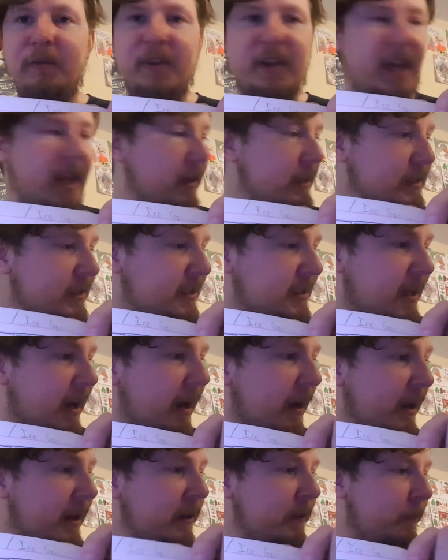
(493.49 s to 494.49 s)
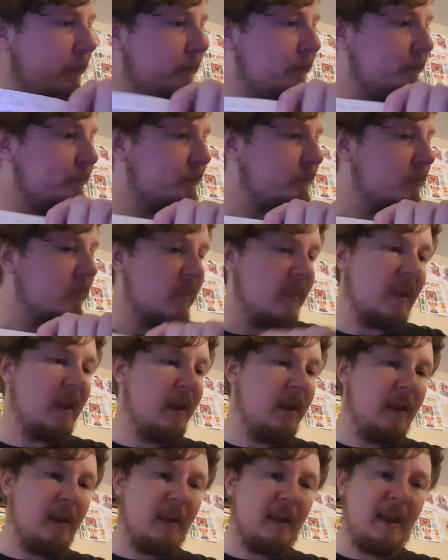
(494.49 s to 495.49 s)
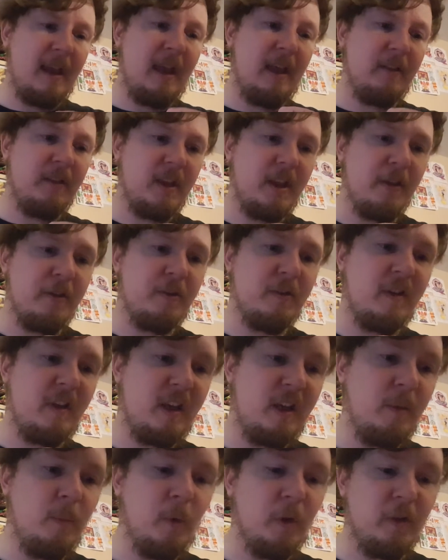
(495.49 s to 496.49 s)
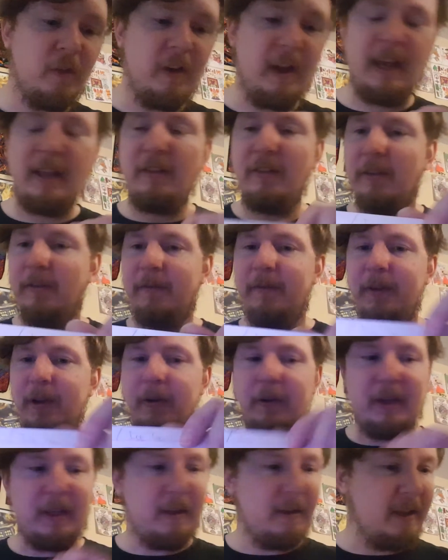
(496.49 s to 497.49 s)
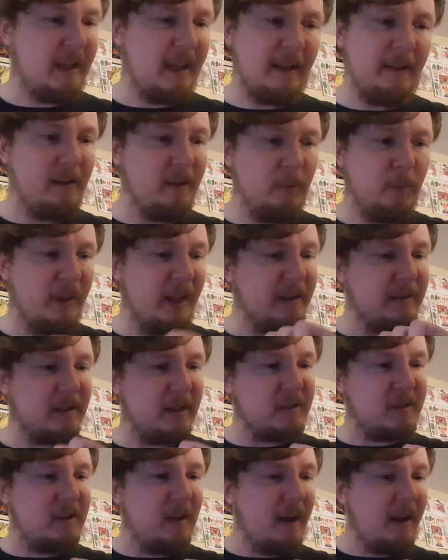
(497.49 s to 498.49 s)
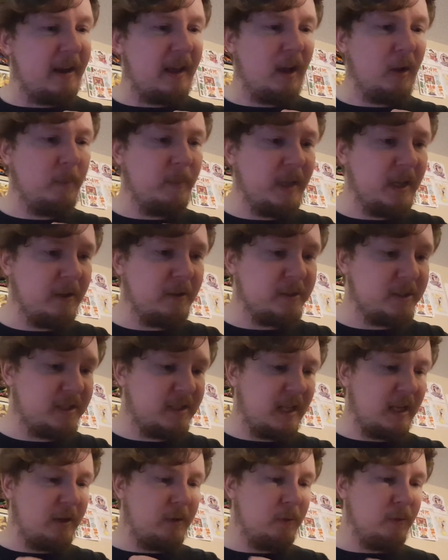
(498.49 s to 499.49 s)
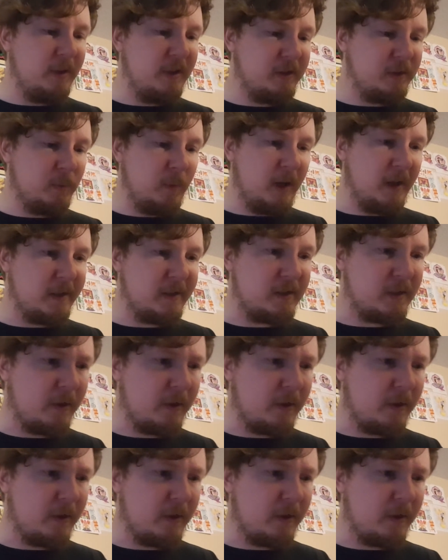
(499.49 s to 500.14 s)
Vanilla Sky. And the other team was Knights of Fury. And that does not help me understand who this was.